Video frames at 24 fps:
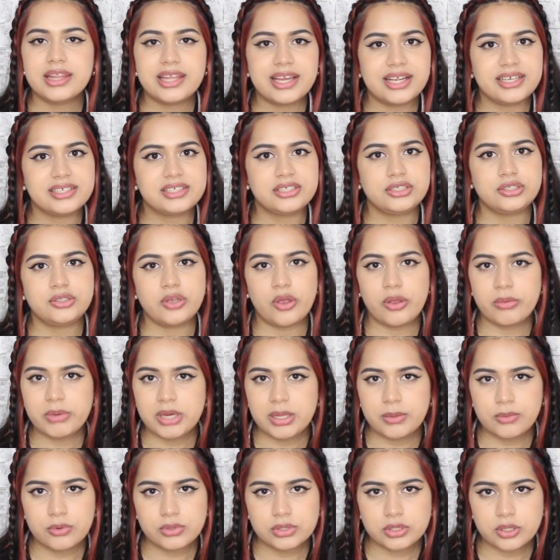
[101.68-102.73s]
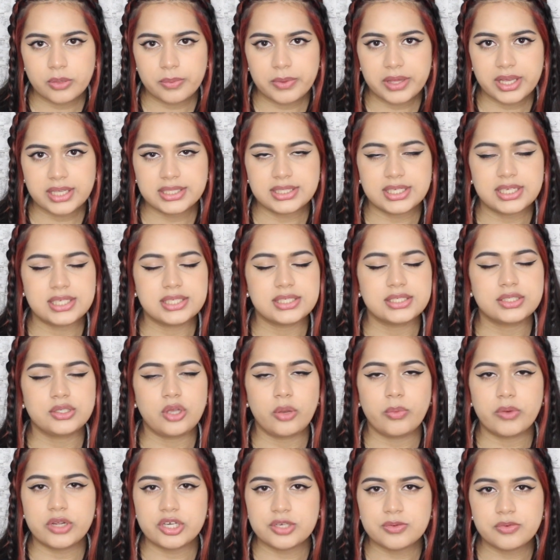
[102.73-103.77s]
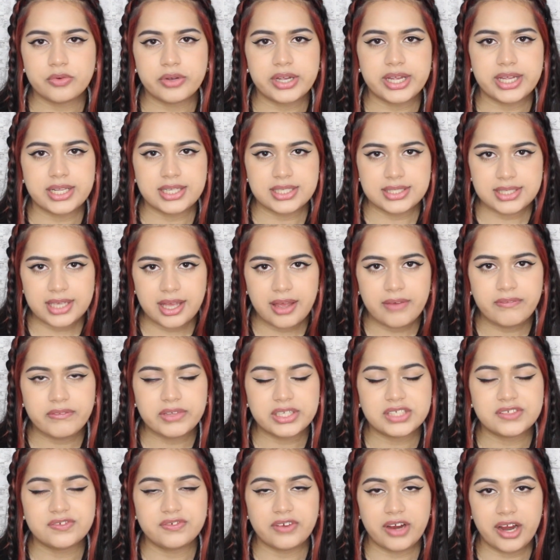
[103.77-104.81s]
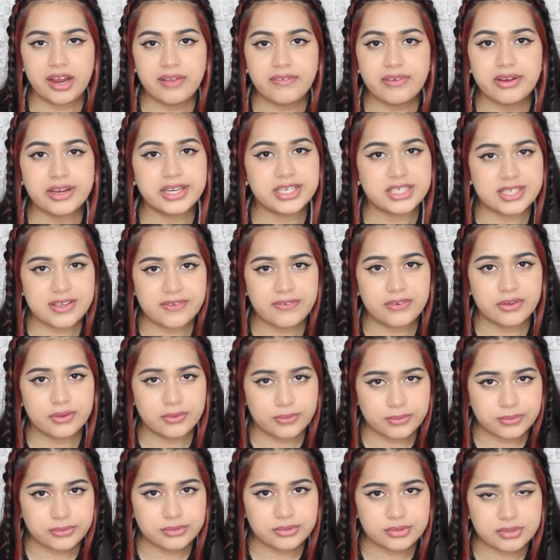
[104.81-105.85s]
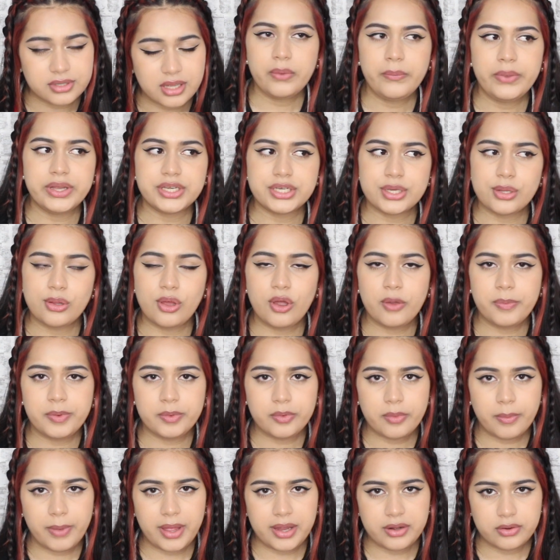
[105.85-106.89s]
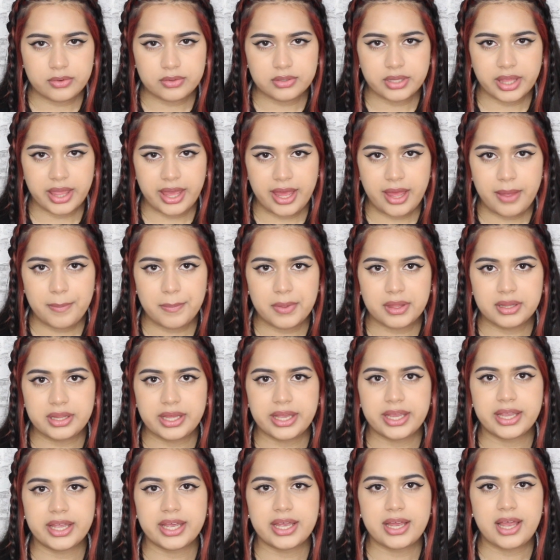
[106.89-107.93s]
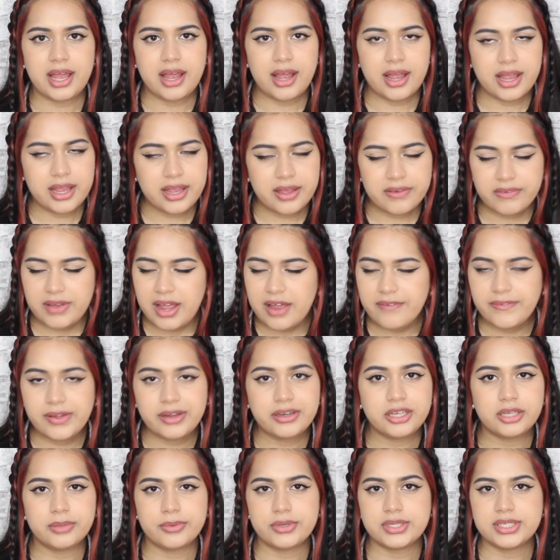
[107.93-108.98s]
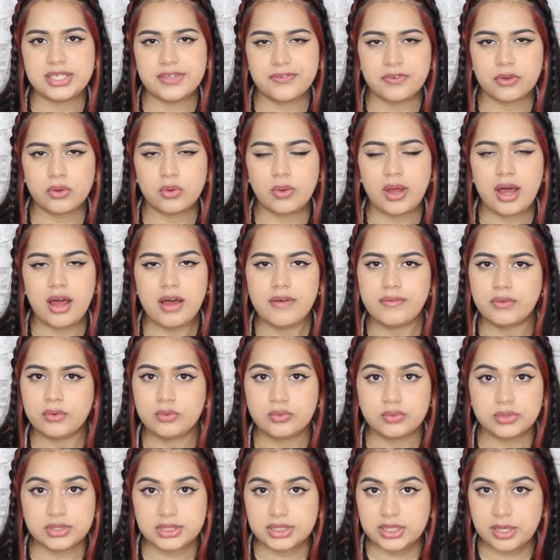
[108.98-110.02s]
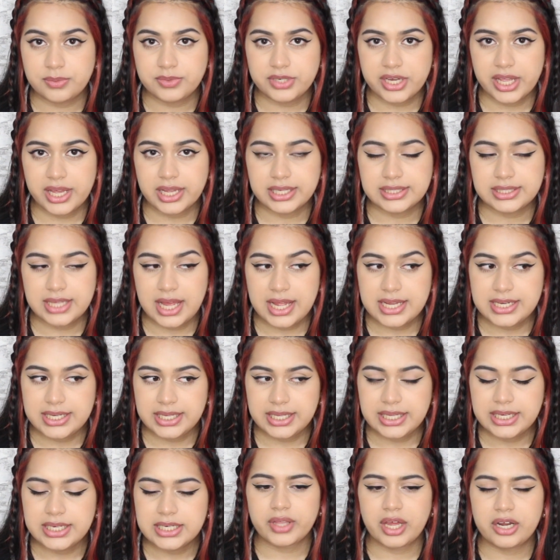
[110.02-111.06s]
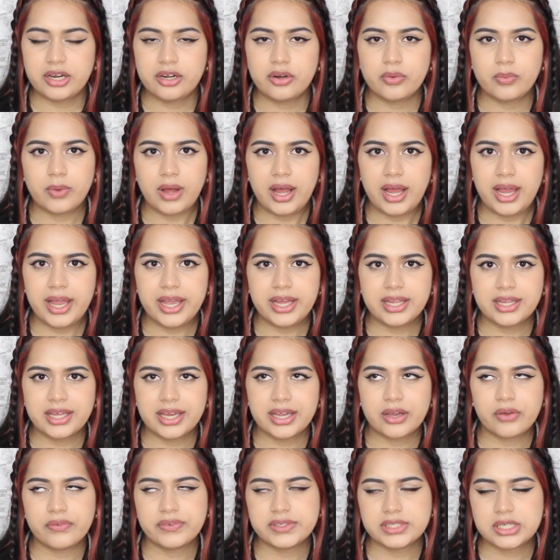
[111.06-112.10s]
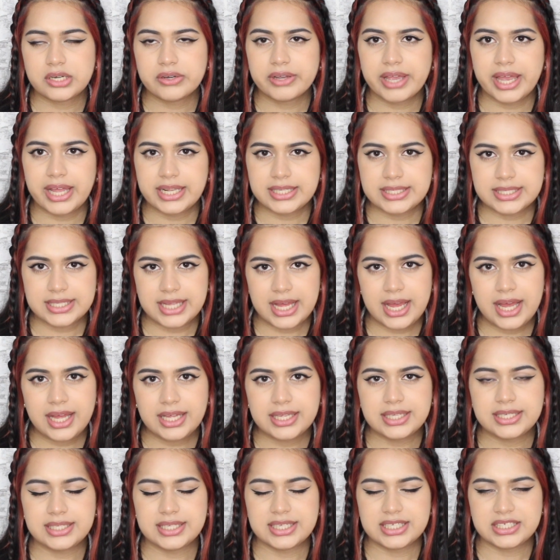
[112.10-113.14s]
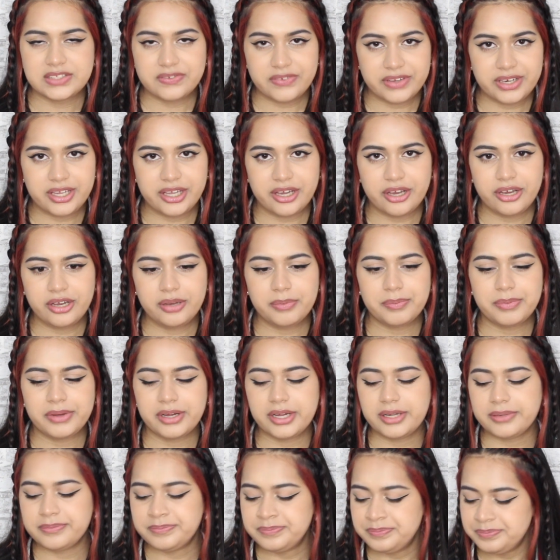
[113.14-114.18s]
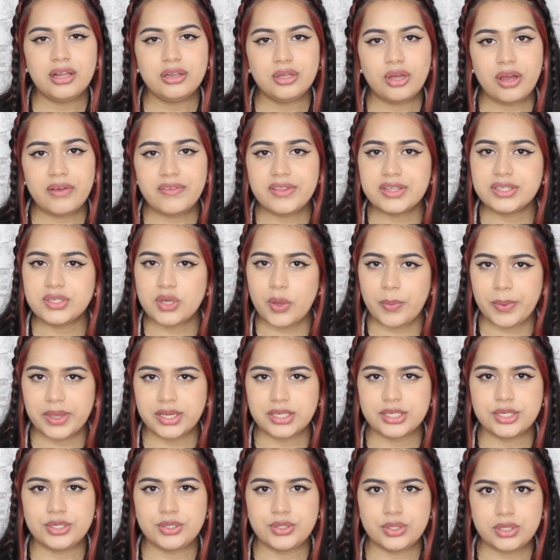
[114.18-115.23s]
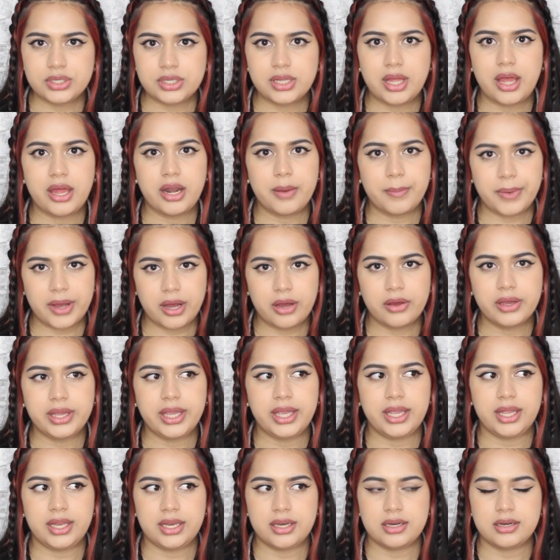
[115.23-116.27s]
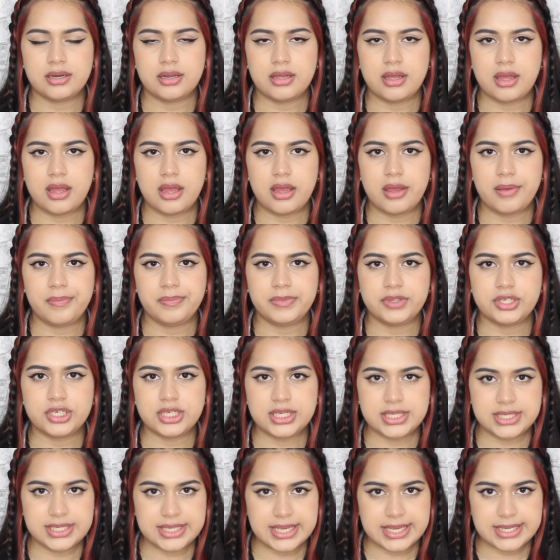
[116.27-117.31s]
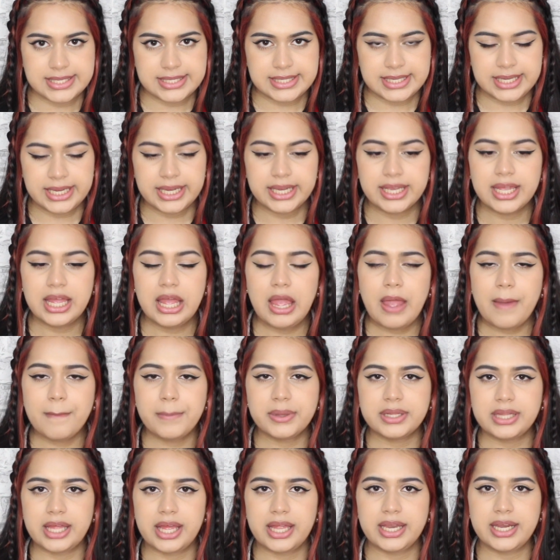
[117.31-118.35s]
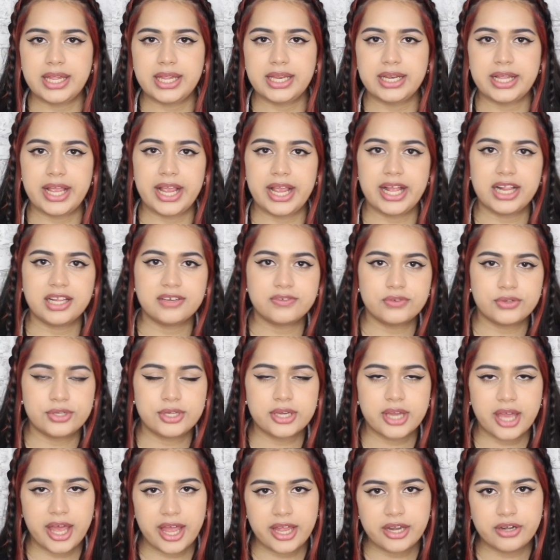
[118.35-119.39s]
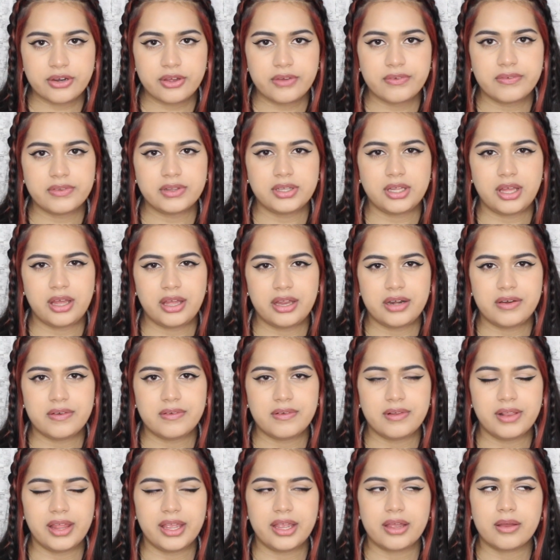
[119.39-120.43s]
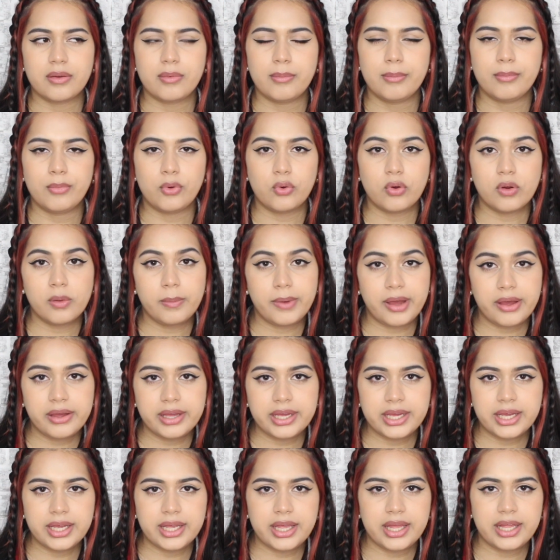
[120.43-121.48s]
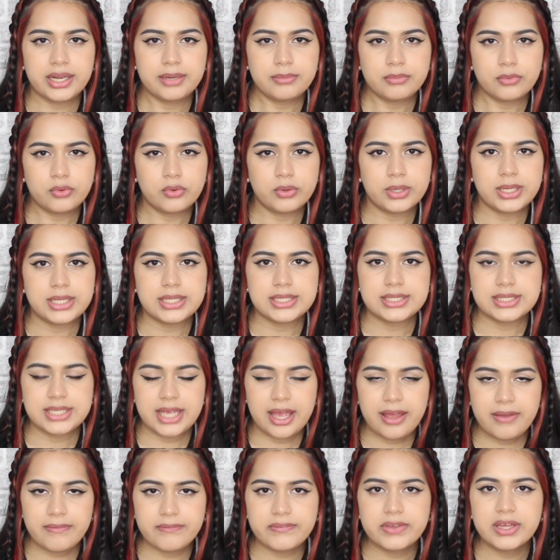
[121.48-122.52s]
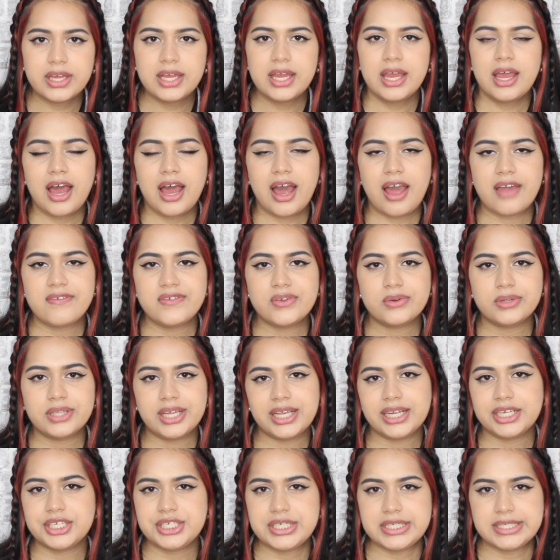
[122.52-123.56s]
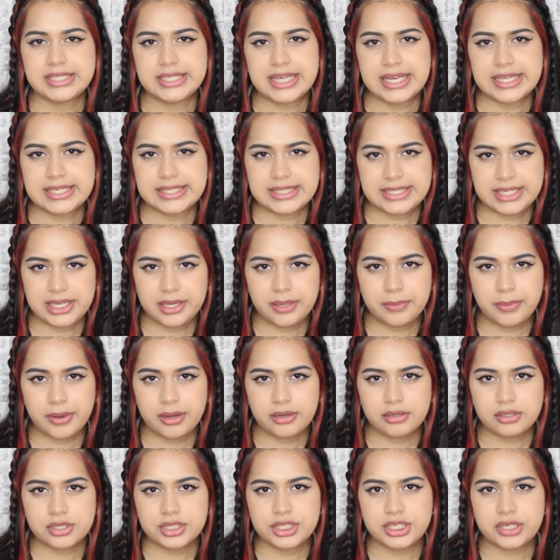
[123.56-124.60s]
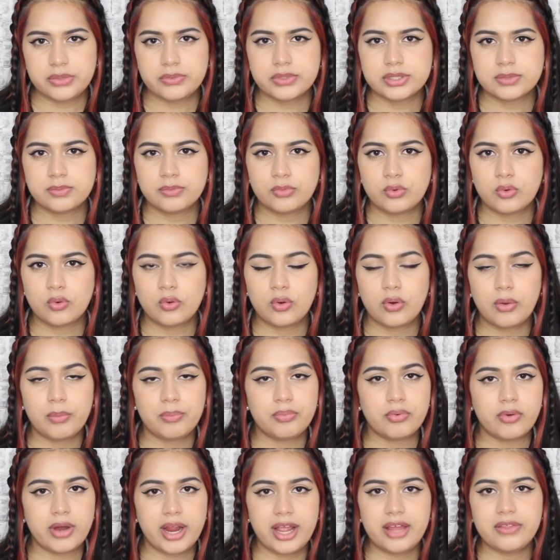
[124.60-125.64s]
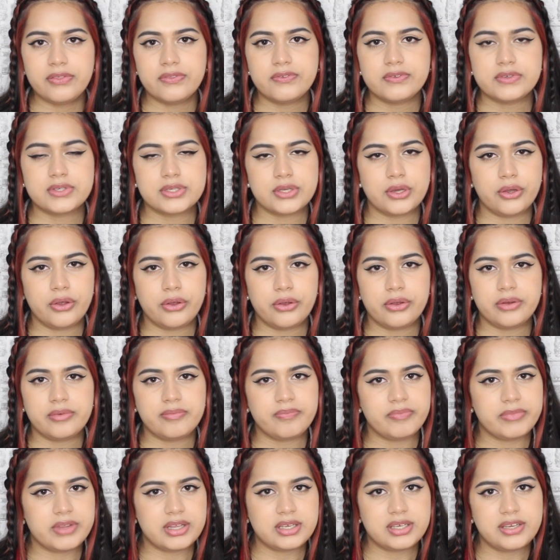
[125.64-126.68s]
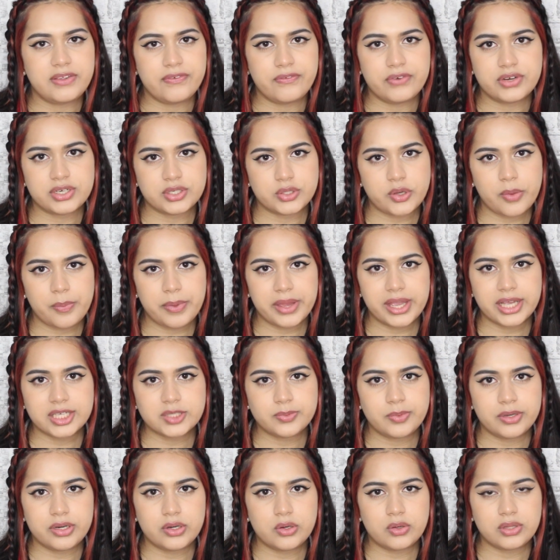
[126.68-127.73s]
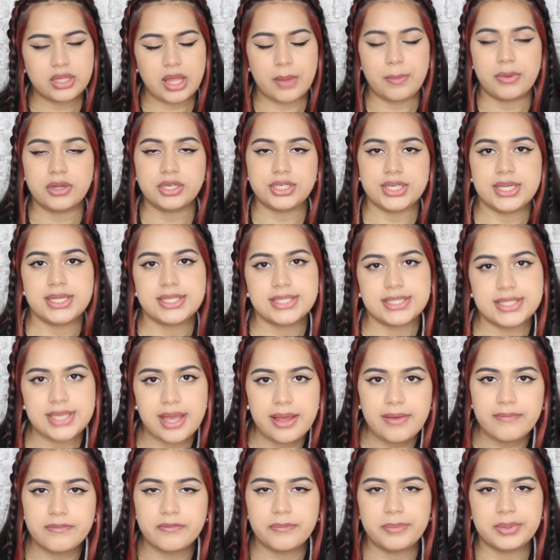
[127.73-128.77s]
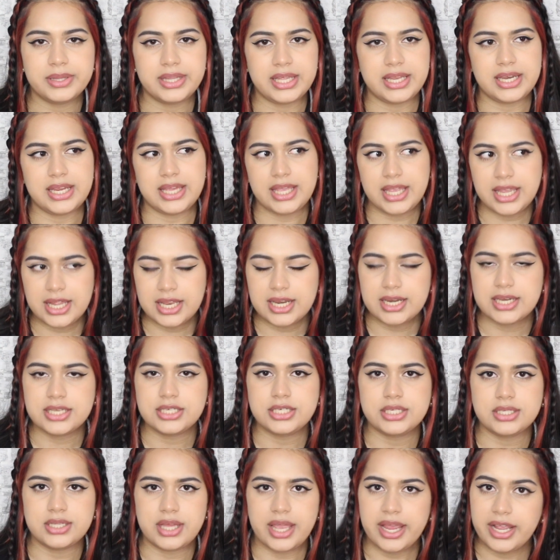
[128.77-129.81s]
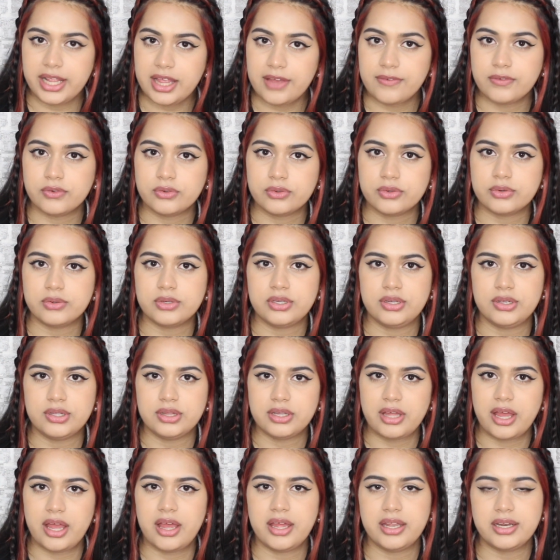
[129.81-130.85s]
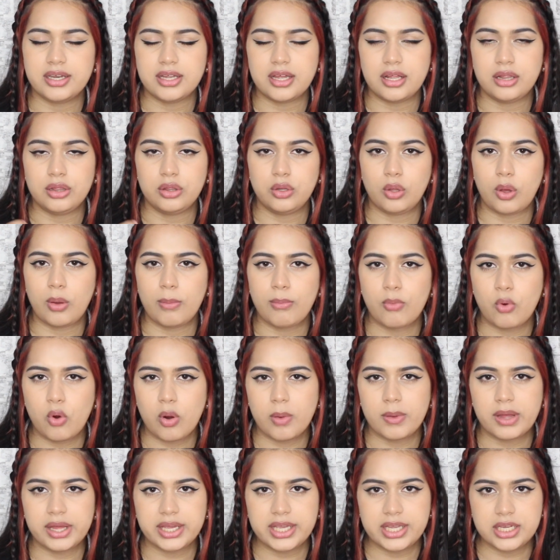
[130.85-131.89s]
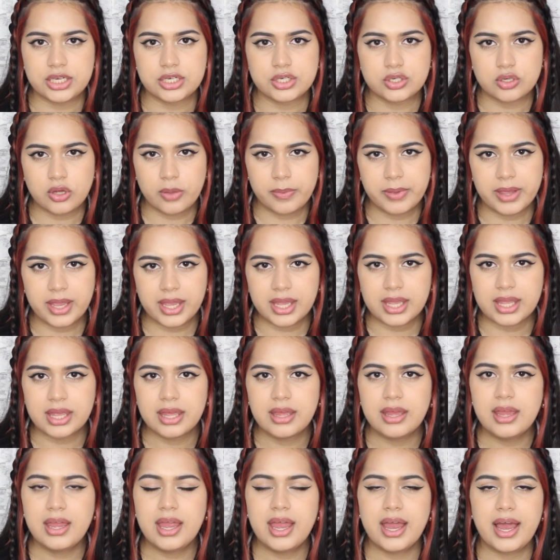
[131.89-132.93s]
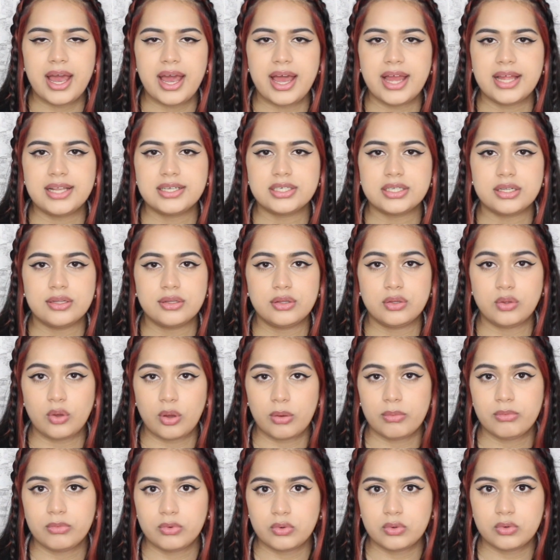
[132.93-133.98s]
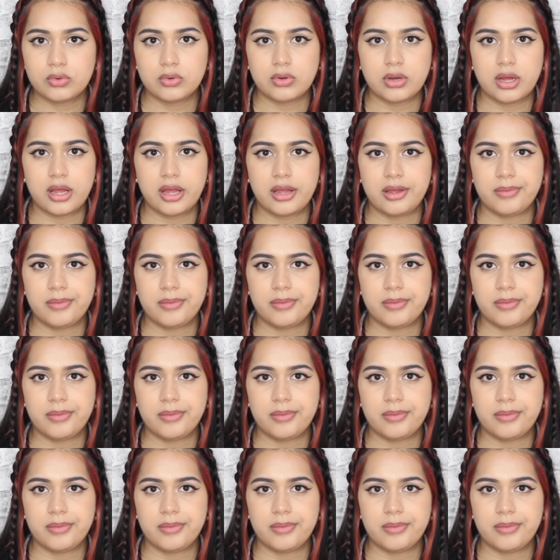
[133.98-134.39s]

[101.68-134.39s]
there's so many more topics, it's so much more in-depth, it's very, very difficult, which a lot of people might not get, but like I found it the most difficult out of all the subjects that I did. I don't know why, like obviously I'll get into that in this video, but a lot of the topics you do learn about in GCSE, but then in A-level you kind of learn like more about it and more in depth. I feel like GCSE biology was more breadth, so different topics but not that much in depth, but then in A-level you learn a lot more about each topic and a lot more